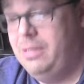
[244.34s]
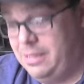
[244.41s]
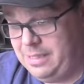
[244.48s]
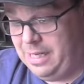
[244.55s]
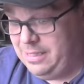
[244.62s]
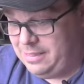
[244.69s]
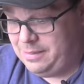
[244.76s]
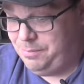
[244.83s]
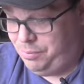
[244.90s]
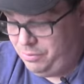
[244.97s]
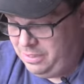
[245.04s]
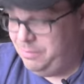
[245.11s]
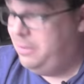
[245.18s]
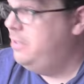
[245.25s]
It's it's
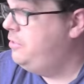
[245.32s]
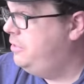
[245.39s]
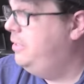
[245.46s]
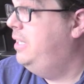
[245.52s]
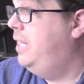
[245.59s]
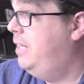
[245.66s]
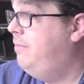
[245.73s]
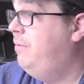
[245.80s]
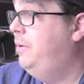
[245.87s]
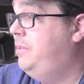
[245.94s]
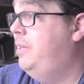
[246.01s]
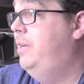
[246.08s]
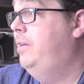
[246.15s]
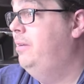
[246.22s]
pretty much
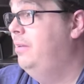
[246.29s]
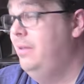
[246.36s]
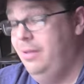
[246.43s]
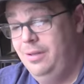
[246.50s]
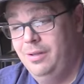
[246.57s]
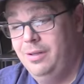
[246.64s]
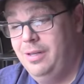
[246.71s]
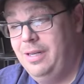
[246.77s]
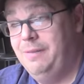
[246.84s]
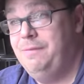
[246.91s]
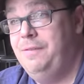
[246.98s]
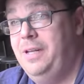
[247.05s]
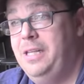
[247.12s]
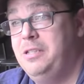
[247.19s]
everything. It
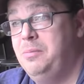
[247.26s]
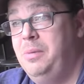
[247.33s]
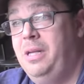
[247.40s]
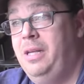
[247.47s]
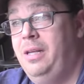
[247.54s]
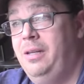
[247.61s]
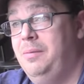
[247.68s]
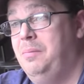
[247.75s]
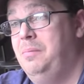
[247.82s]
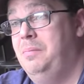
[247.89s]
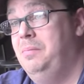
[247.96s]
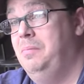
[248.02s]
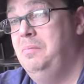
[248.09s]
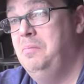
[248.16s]
feeds me,
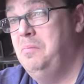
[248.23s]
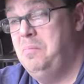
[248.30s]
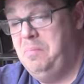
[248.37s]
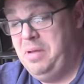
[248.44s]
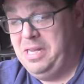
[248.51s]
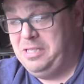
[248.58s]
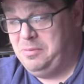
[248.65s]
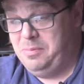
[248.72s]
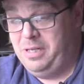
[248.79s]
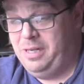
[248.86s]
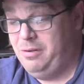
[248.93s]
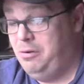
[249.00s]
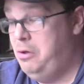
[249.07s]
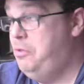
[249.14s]
pays me,
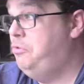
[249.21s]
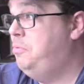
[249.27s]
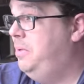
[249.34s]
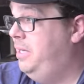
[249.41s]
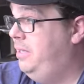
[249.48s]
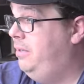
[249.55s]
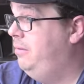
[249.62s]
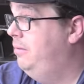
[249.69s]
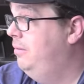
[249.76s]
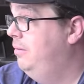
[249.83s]
clothes me.